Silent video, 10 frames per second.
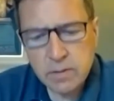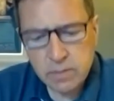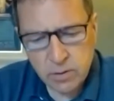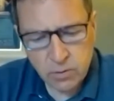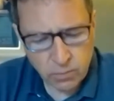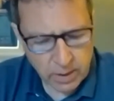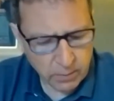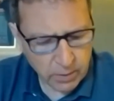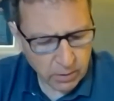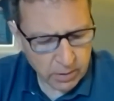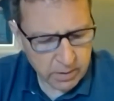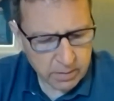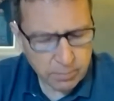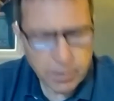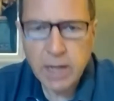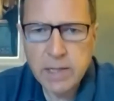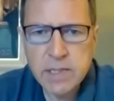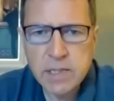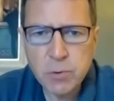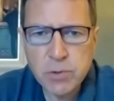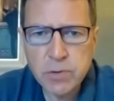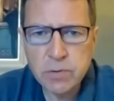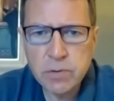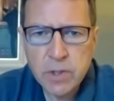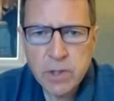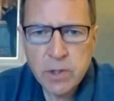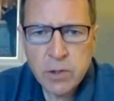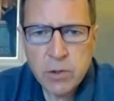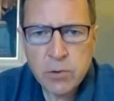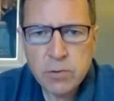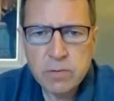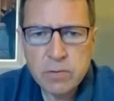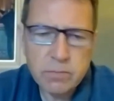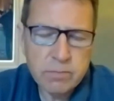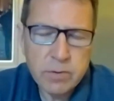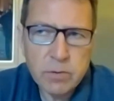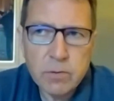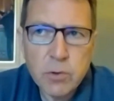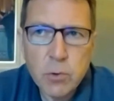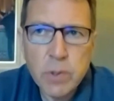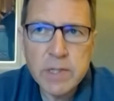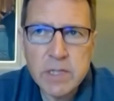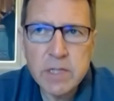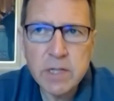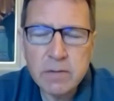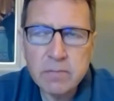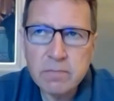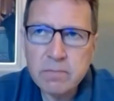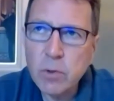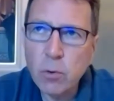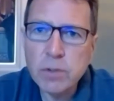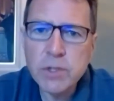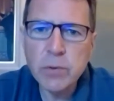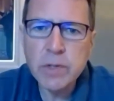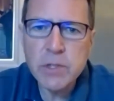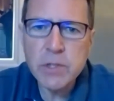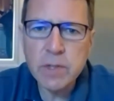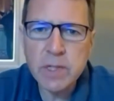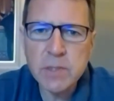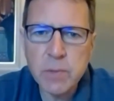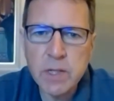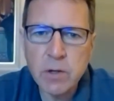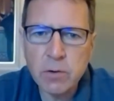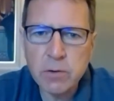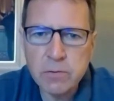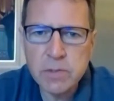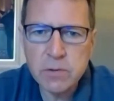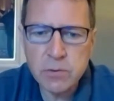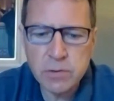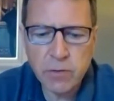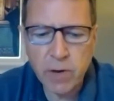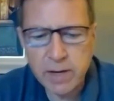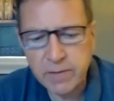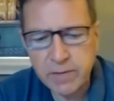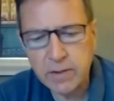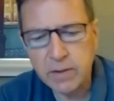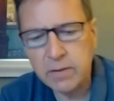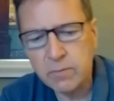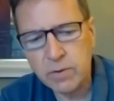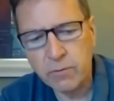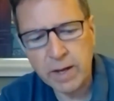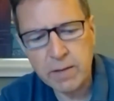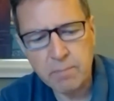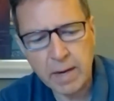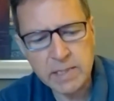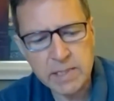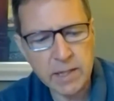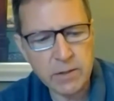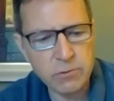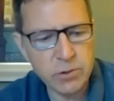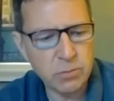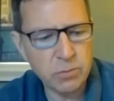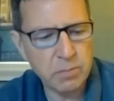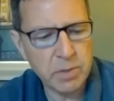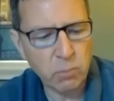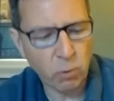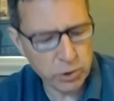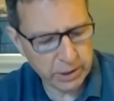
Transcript: you know, while we're on Bryson, I suppose who who who is the course going to suit this week, or who's who's arriving the, with the right mindset? Who should we be watching?